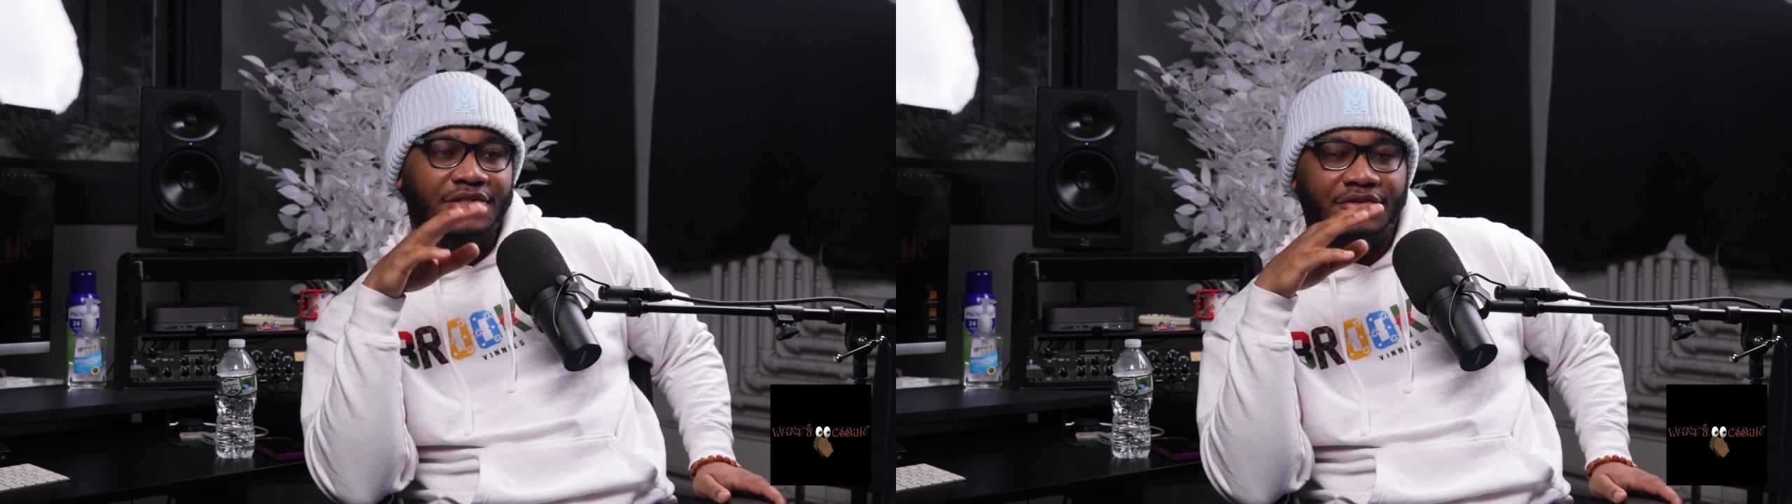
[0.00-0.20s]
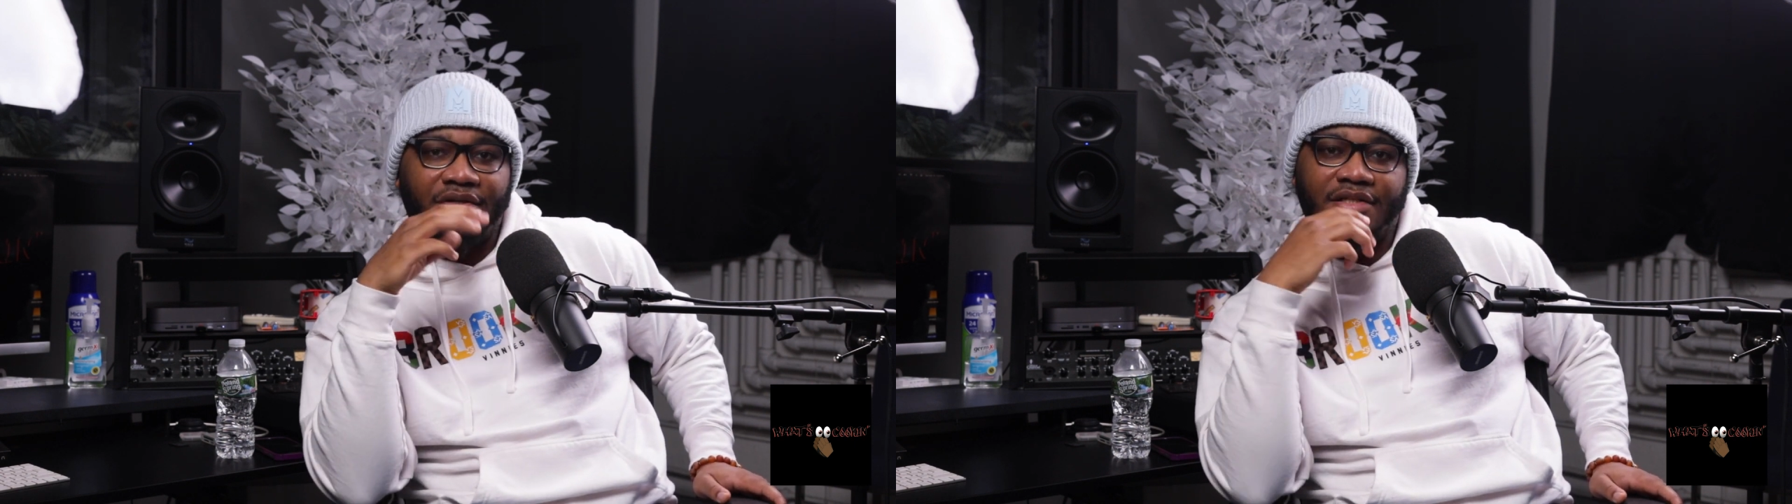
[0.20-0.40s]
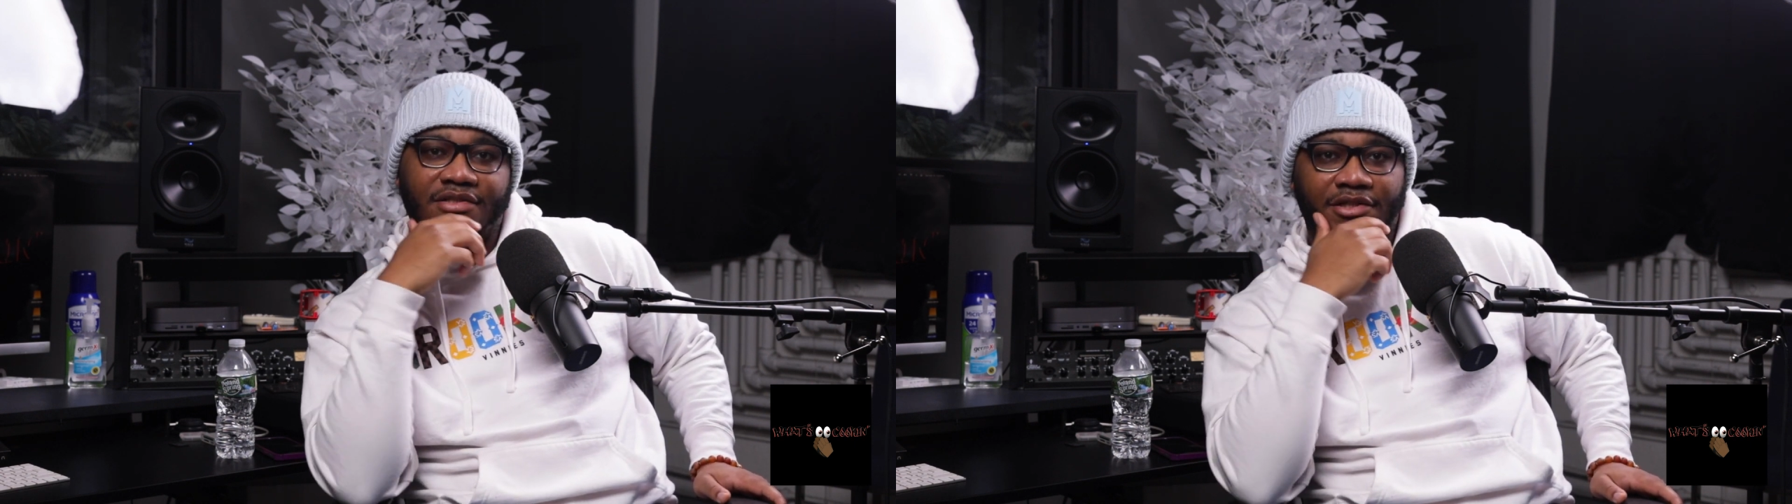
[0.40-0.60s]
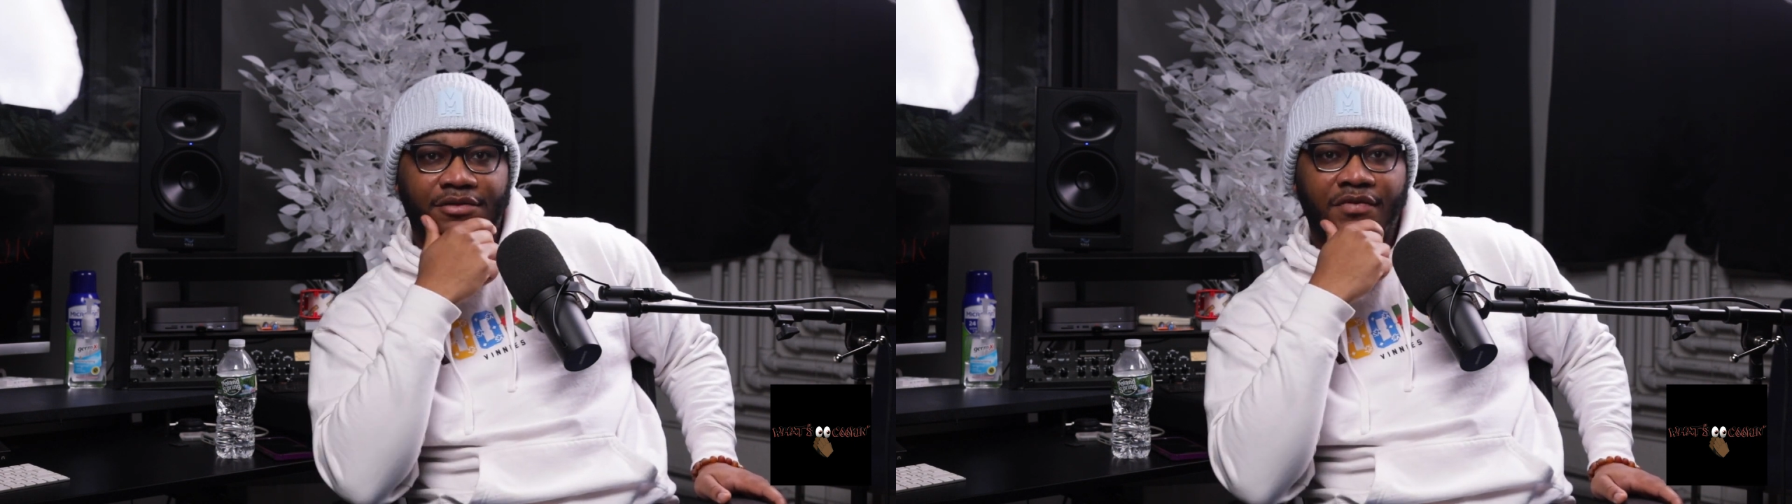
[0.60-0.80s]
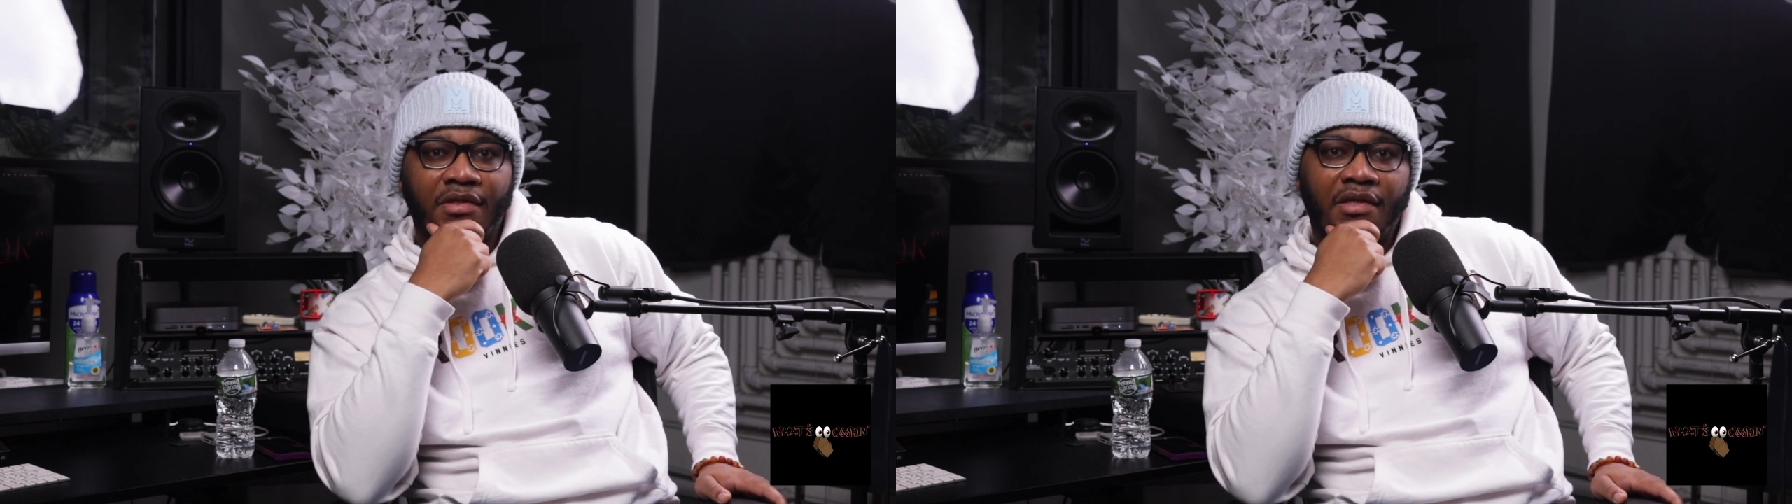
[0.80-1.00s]
the event
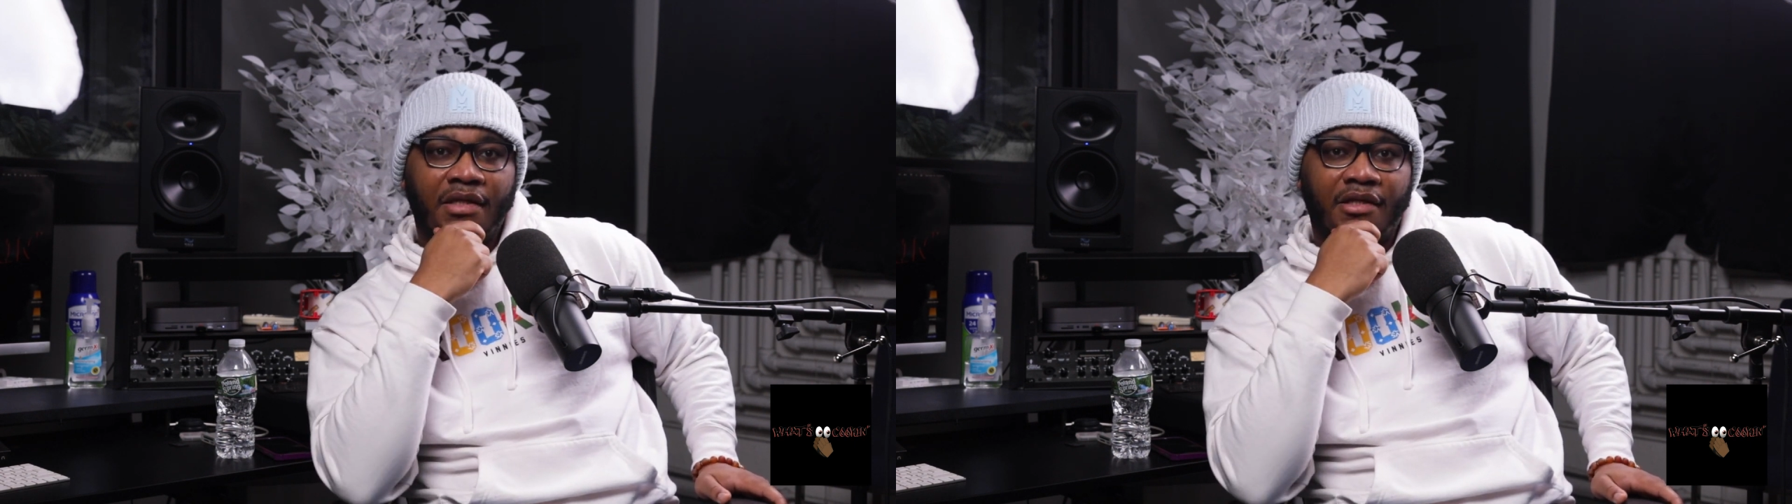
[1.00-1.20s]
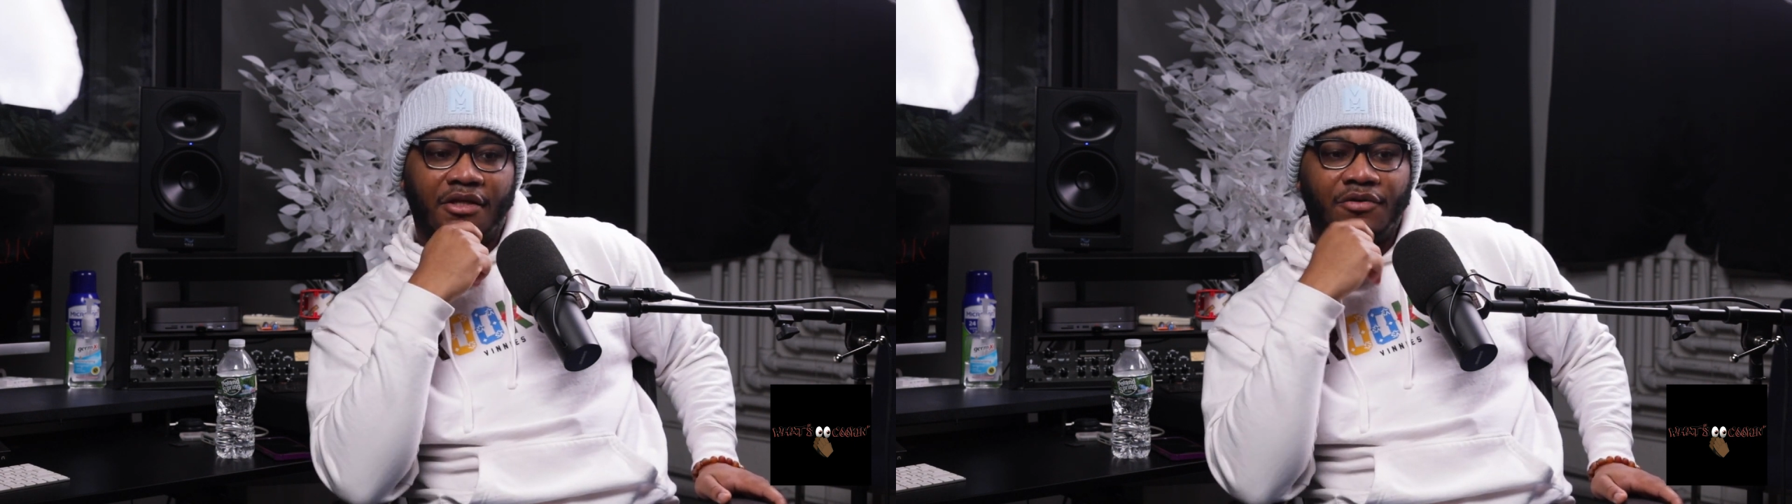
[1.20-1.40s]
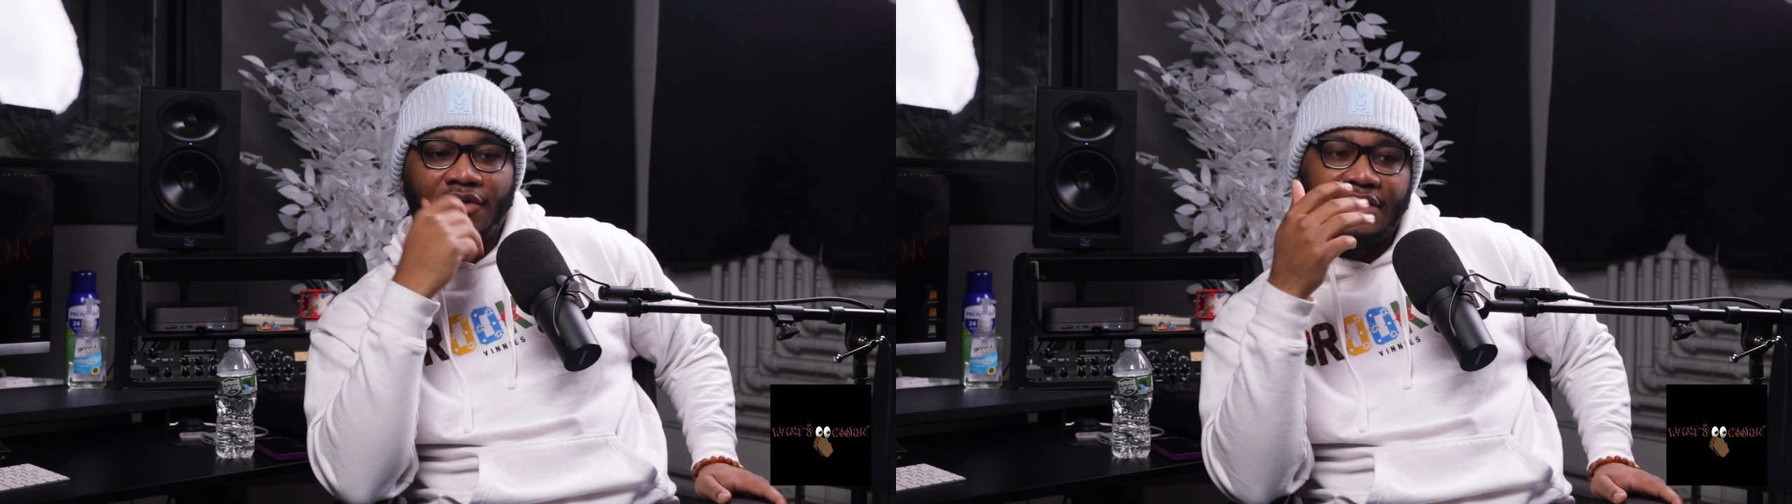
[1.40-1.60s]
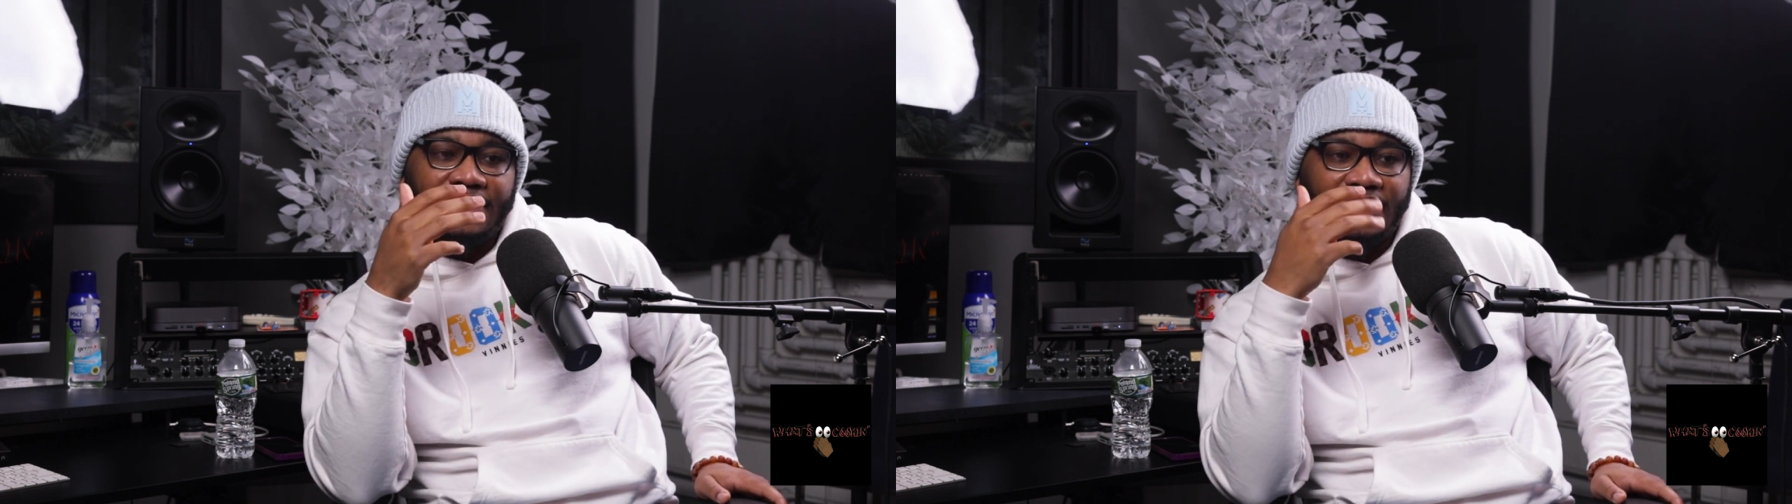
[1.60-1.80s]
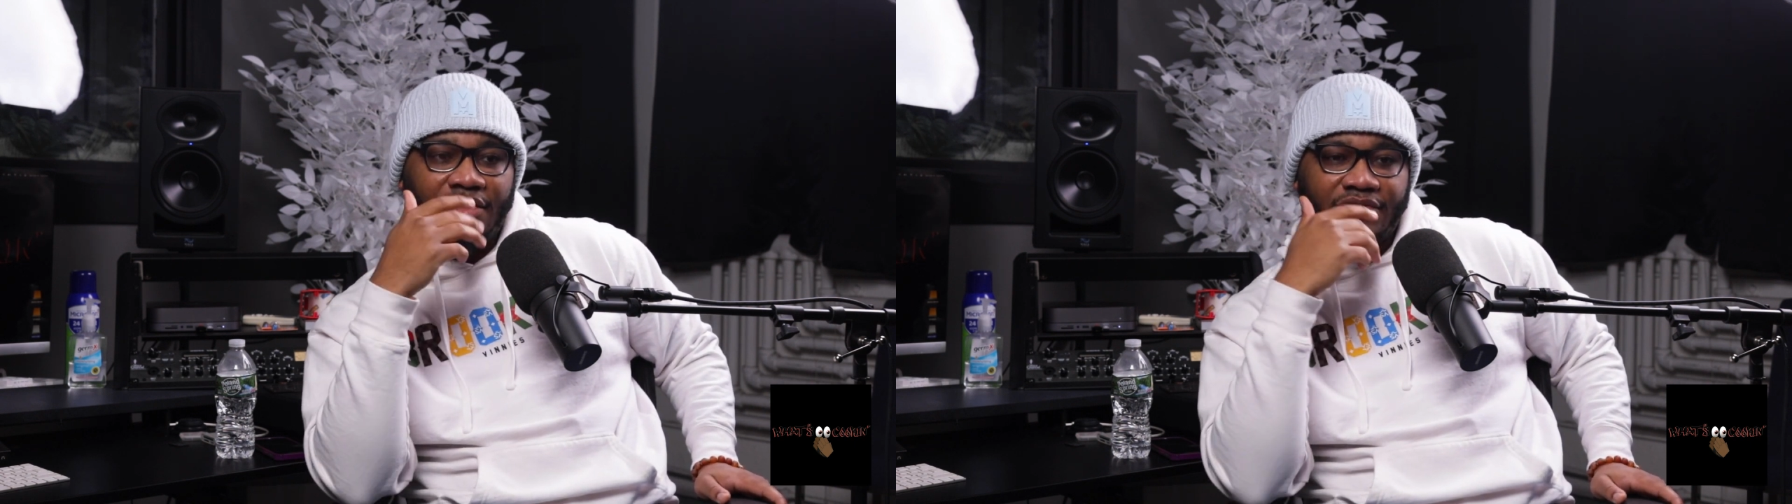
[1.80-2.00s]
itself? There were
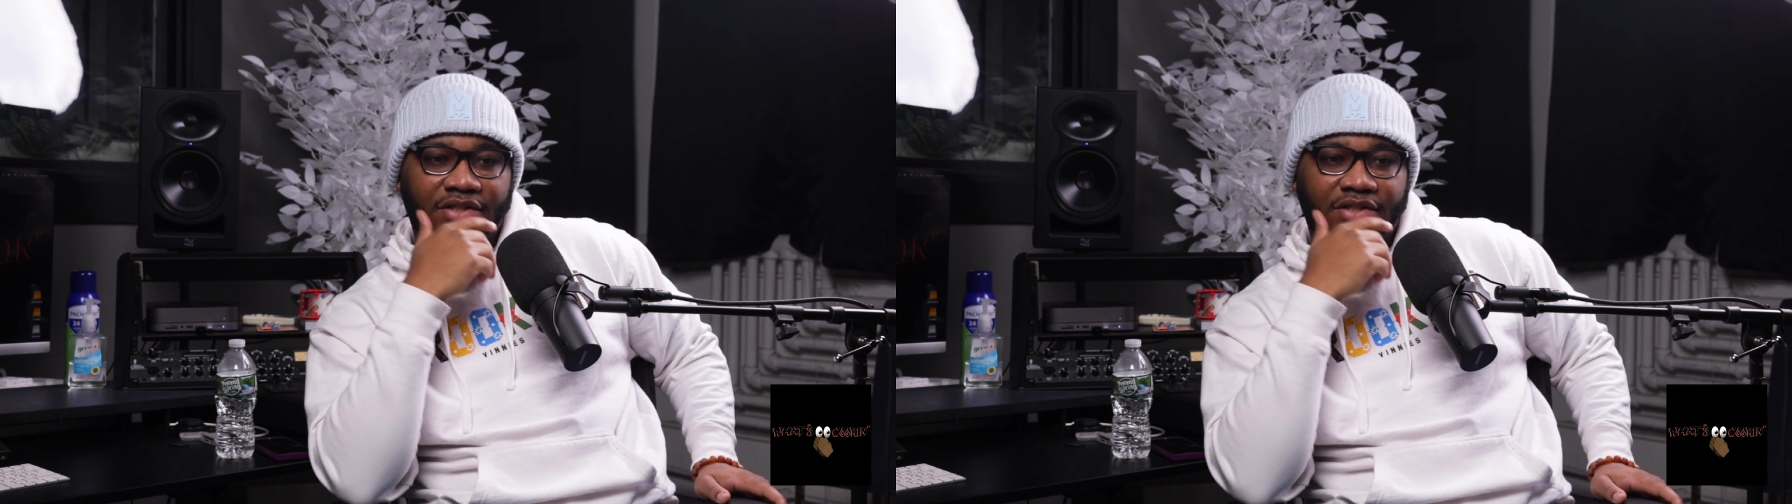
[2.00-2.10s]
artists that were